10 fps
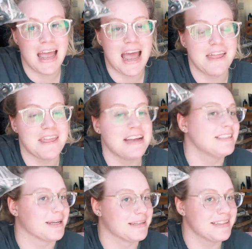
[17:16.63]
And they
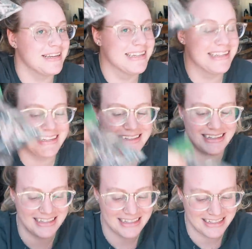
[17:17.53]
did.
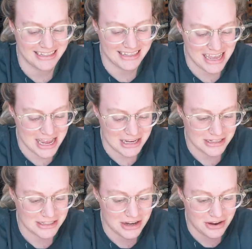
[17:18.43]

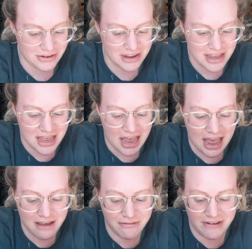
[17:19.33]
So
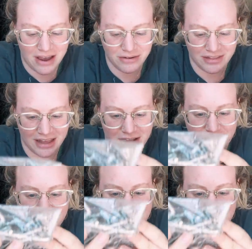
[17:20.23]
I found them